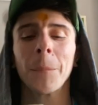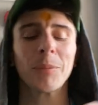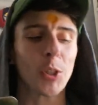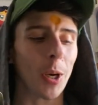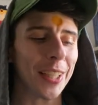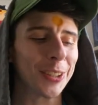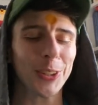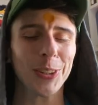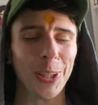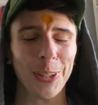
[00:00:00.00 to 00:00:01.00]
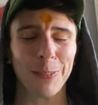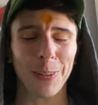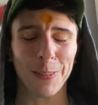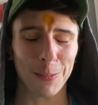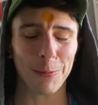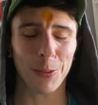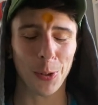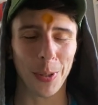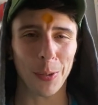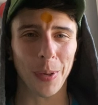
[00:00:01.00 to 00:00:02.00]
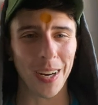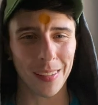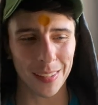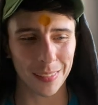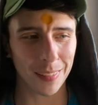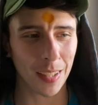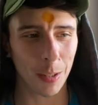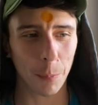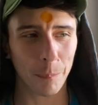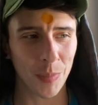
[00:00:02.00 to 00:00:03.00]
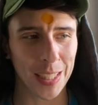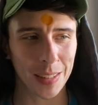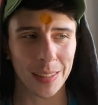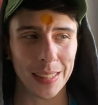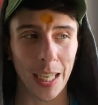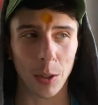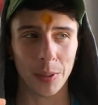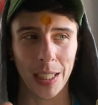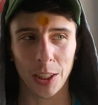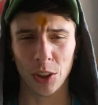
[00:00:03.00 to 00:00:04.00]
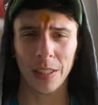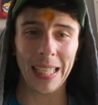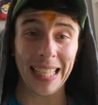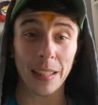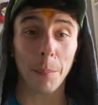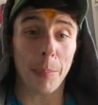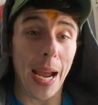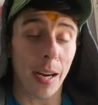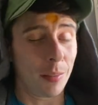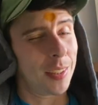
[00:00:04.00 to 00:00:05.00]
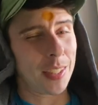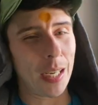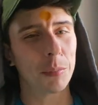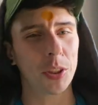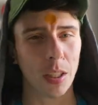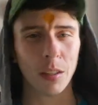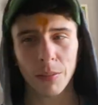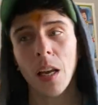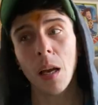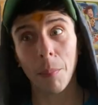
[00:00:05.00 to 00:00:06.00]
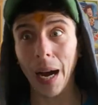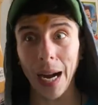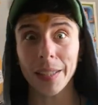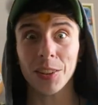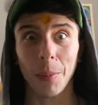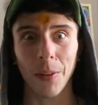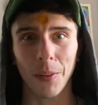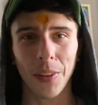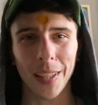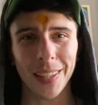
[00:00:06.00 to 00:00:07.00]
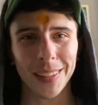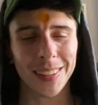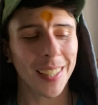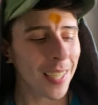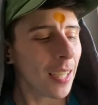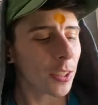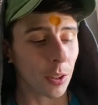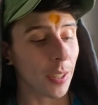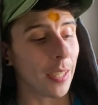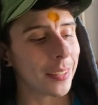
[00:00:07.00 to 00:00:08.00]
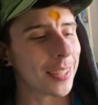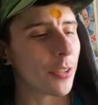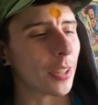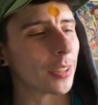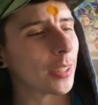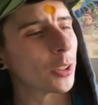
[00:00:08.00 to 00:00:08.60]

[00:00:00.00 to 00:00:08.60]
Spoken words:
So I stood there in front of them for quite a while, and this deck was actually in the back on the top shelf behind some other things. So yeah, it's interesting.